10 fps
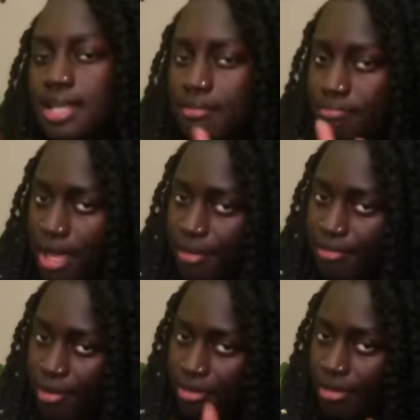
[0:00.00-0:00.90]
type
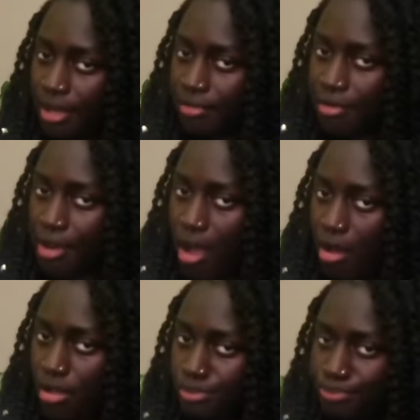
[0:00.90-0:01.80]
metaphor thing for
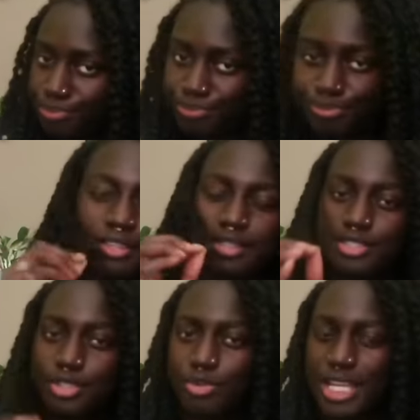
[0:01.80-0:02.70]
y'all. The
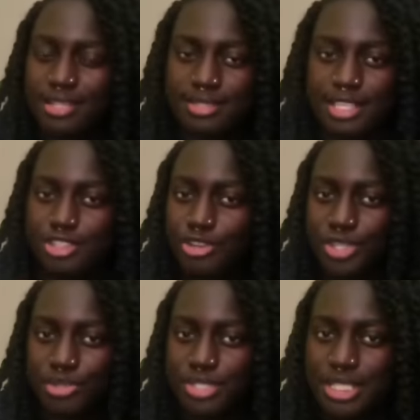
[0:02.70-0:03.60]
screens that you're
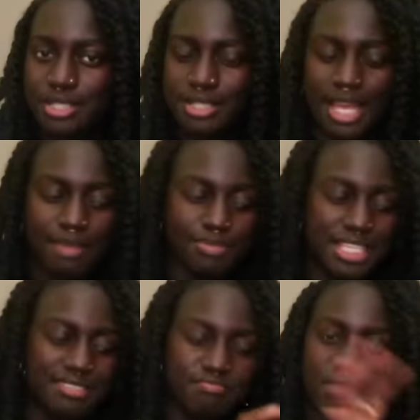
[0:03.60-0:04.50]
using to type
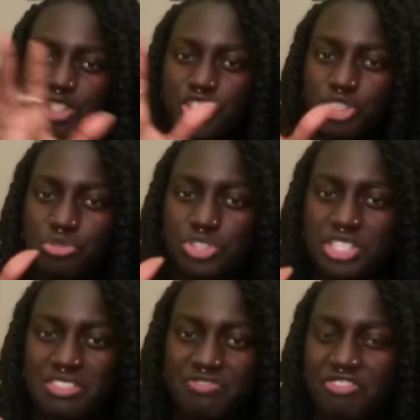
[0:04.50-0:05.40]
these
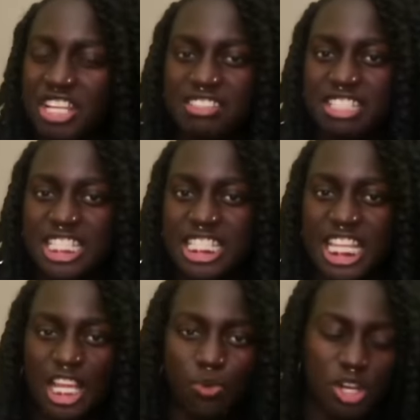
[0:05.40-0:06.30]
misuse phrases and
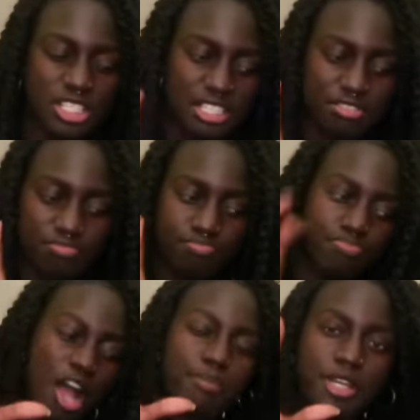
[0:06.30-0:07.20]
slang words and
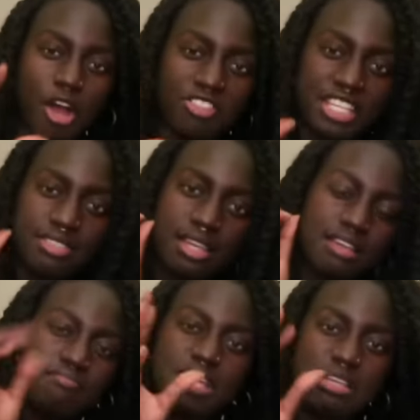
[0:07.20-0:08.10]
popping all these
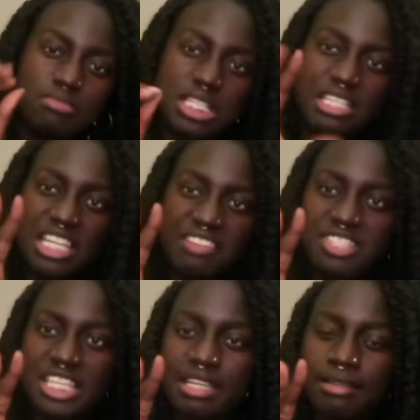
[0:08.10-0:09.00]
memes and
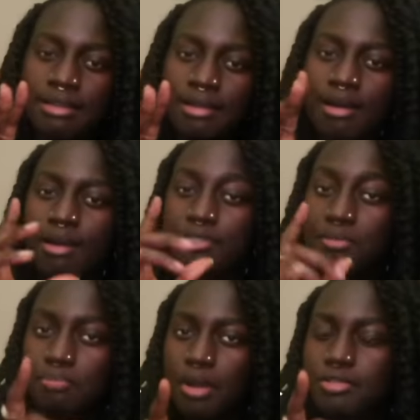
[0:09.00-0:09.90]
GIFs in are
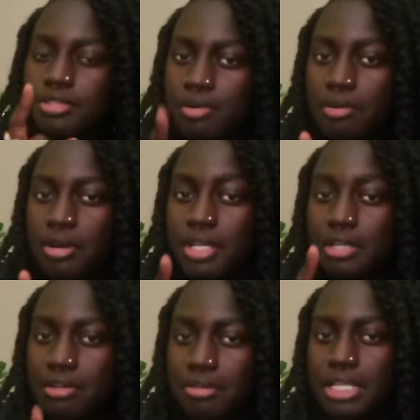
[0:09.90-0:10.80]
the burnt cork
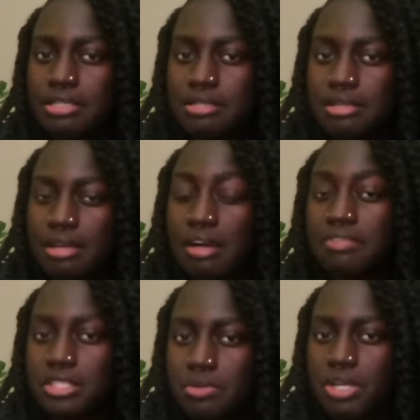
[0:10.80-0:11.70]
and grease
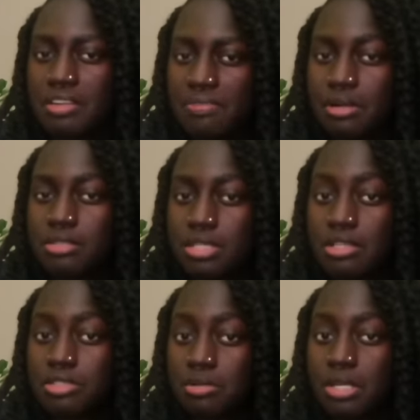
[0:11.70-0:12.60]
of the 21st
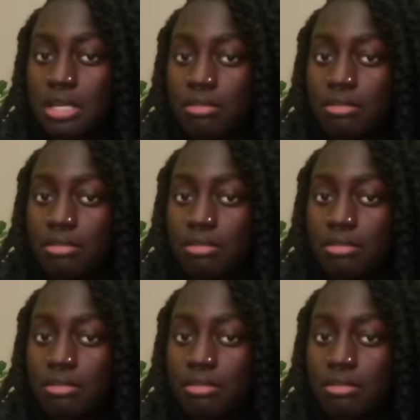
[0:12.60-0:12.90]
century.